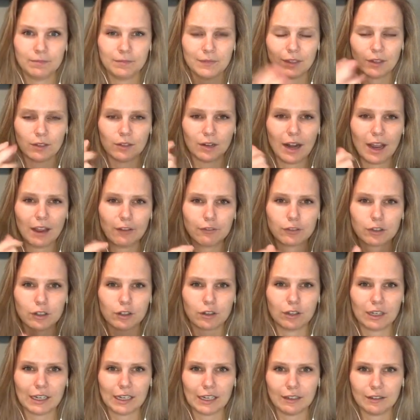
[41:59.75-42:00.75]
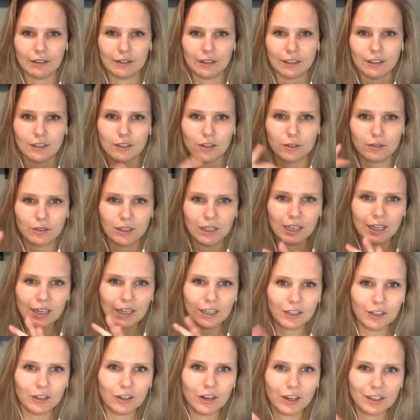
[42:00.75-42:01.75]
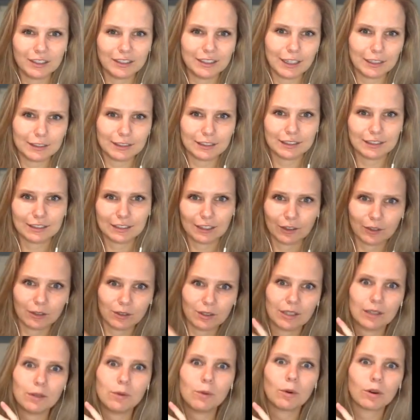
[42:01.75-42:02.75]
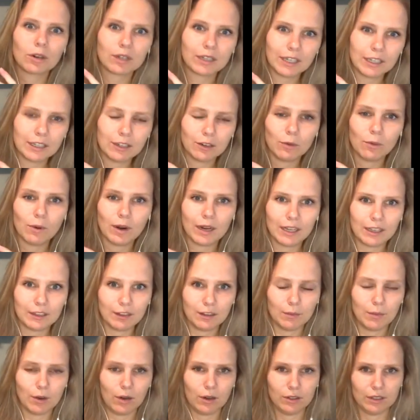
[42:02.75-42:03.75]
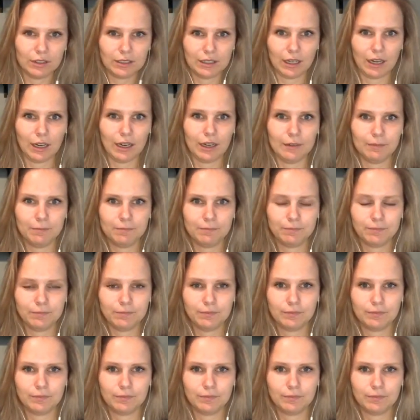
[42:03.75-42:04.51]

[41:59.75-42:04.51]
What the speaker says: that are evergreen. You're not necessarily working away at them all the time.